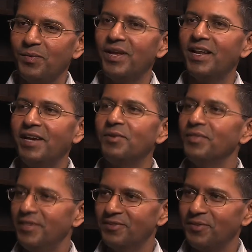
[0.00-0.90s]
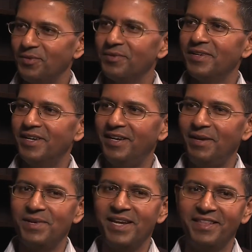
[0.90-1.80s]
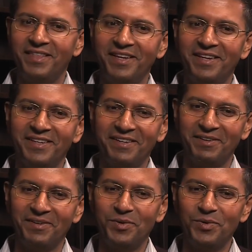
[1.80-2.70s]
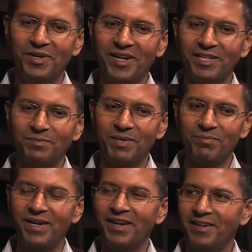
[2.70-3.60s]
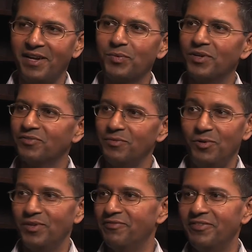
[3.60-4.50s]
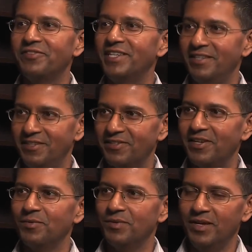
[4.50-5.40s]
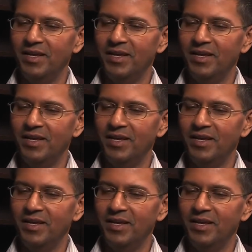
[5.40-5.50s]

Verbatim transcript: Well, I don't think so. Uh, I mean, I think uh, Google has been building networks for more than 15 years now.